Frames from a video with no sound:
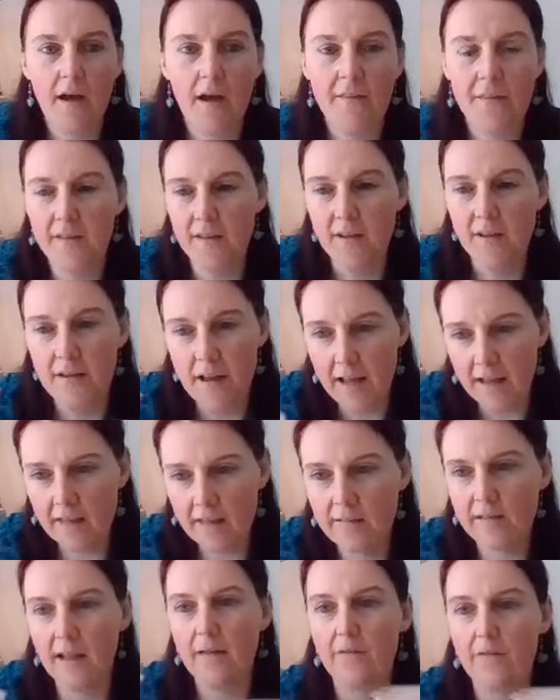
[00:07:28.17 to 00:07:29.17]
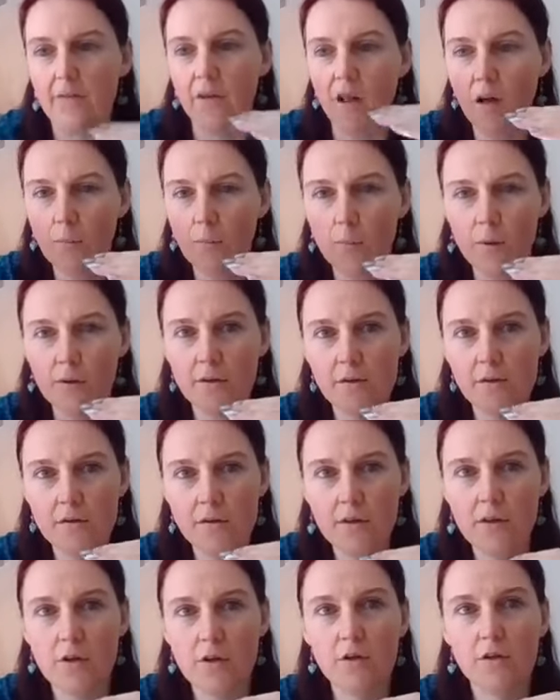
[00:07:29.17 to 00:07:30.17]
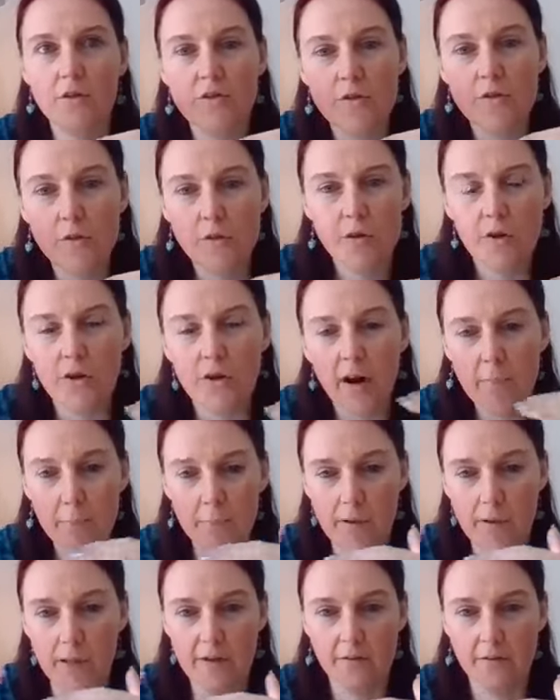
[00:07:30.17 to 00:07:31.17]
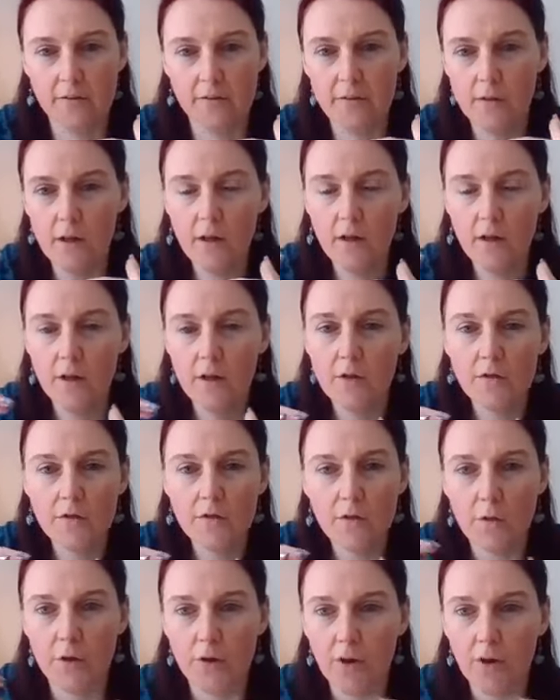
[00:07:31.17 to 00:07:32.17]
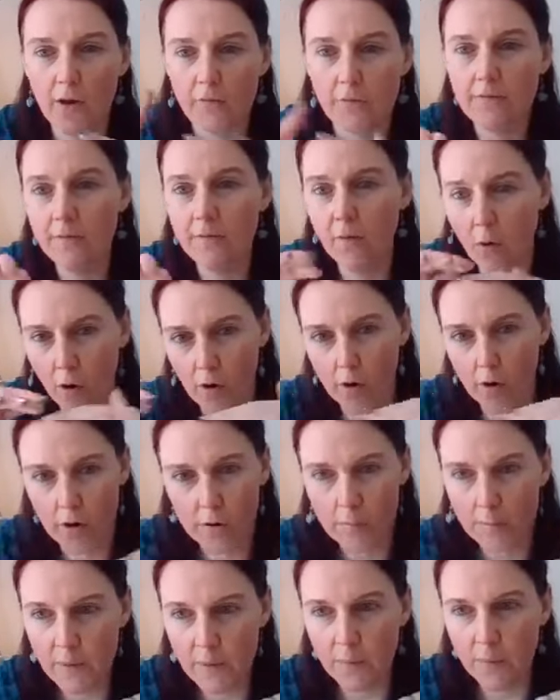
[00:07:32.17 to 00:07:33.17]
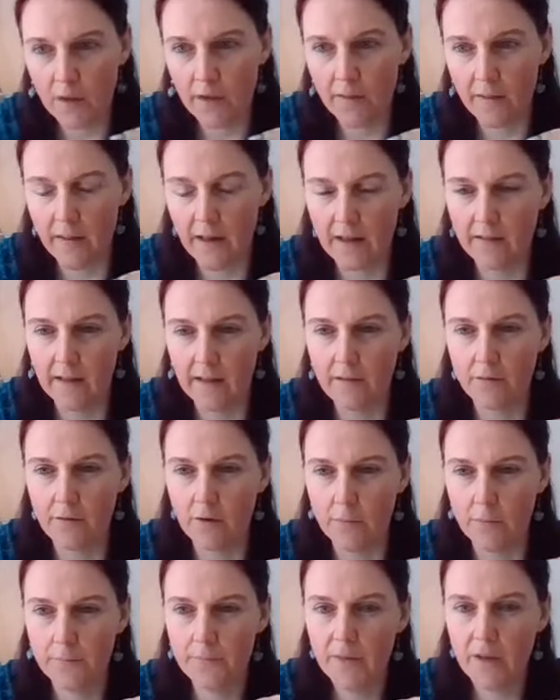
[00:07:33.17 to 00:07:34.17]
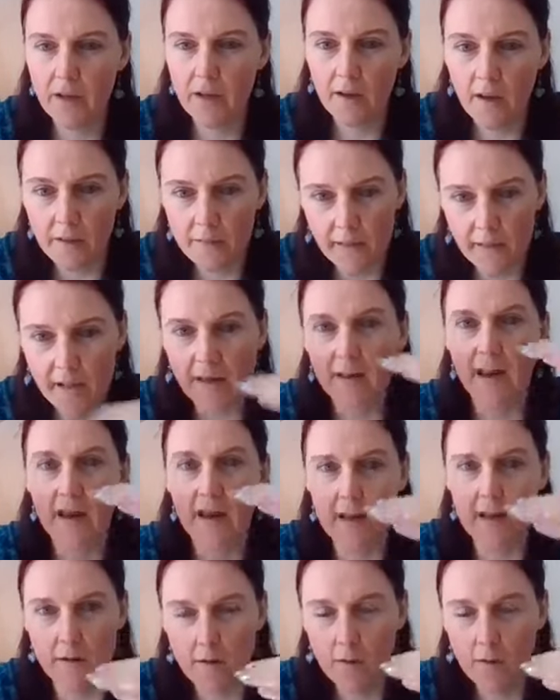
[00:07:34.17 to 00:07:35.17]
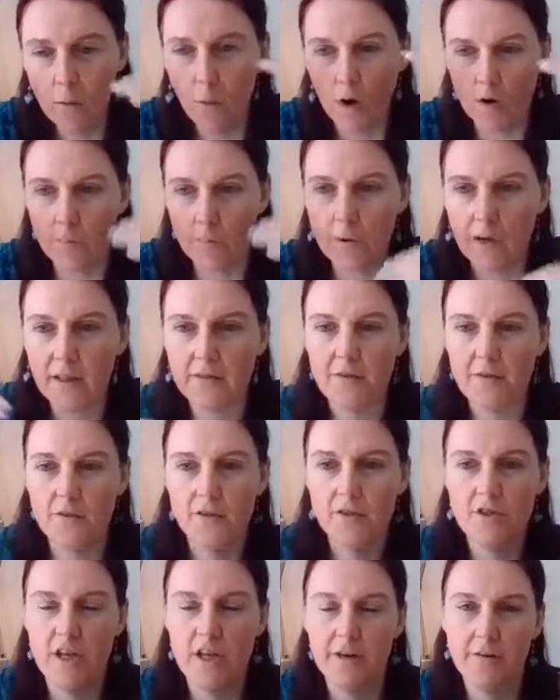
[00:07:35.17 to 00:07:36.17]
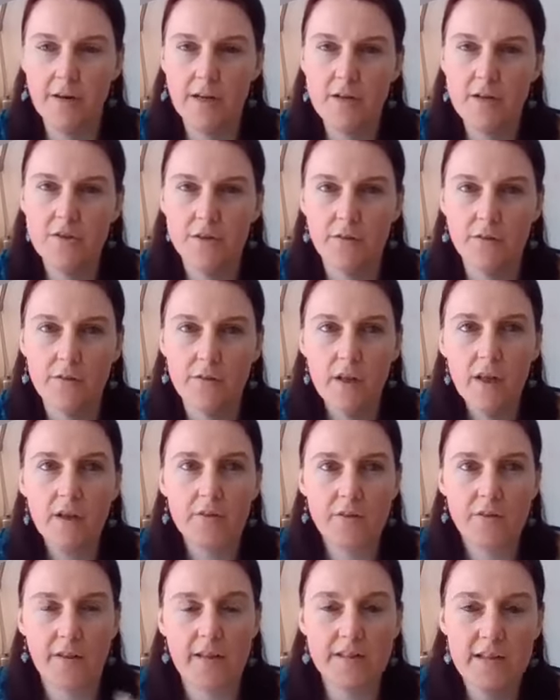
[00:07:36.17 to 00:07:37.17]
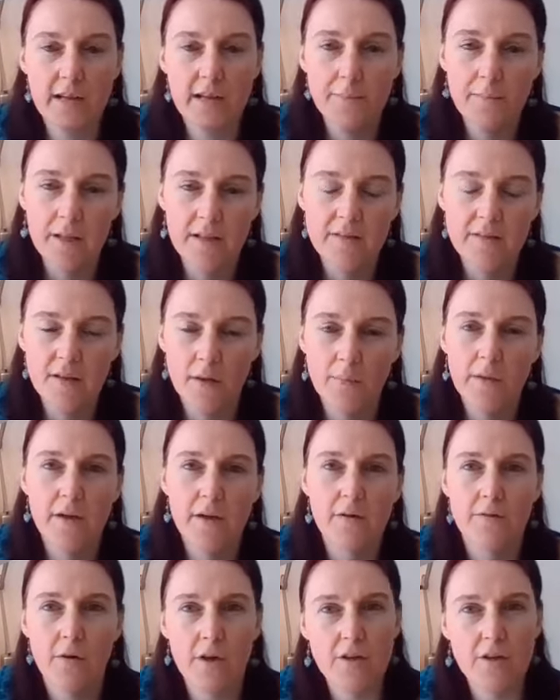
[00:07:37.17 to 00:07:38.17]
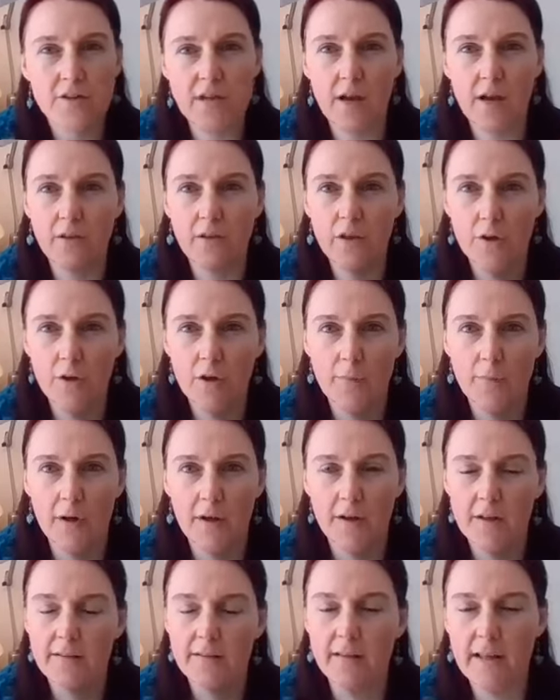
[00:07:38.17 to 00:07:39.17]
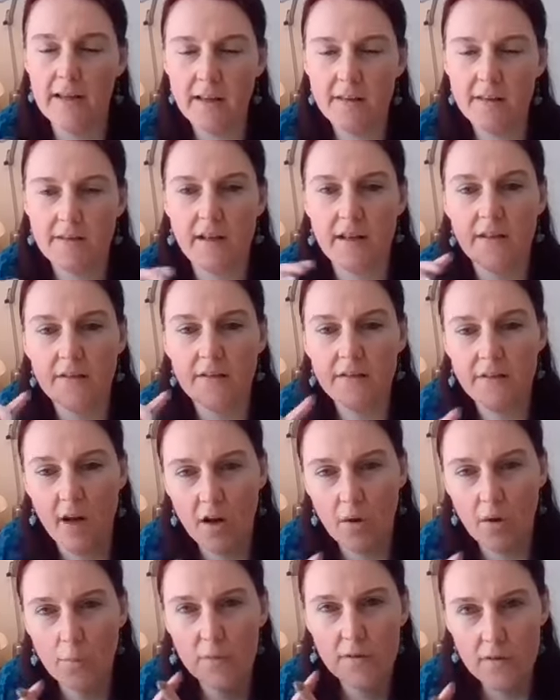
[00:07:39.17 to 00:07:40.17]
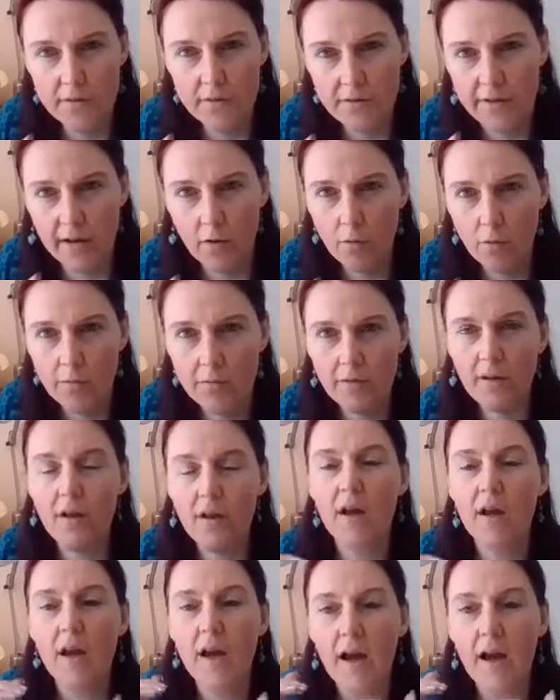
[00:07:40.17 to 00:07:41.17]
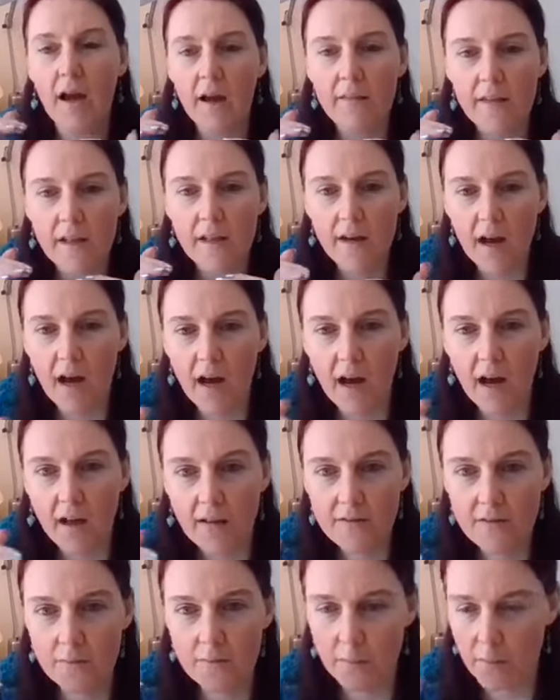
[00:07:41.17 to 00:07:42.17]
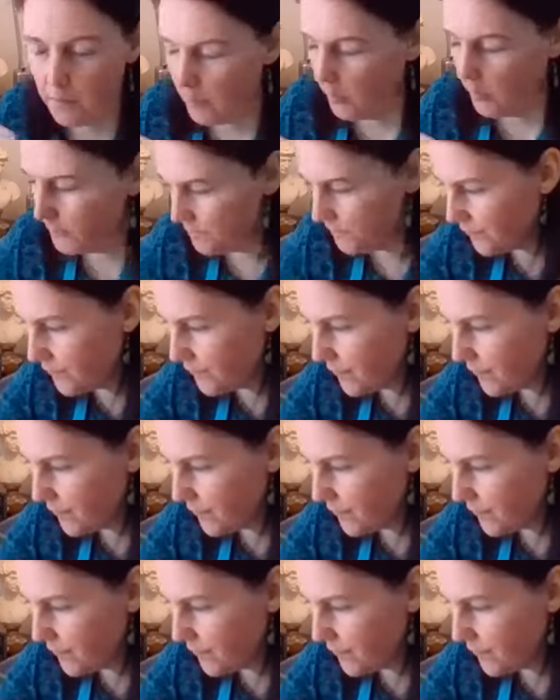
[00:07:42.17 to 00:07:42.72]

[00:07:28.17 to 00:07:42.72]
And then the next level up, you can do your grandparents. So you'll have four people at that level. And then again, work back through the generations. So that template's up there for you to have a look at it. And like I say, start with yourself and then ask people.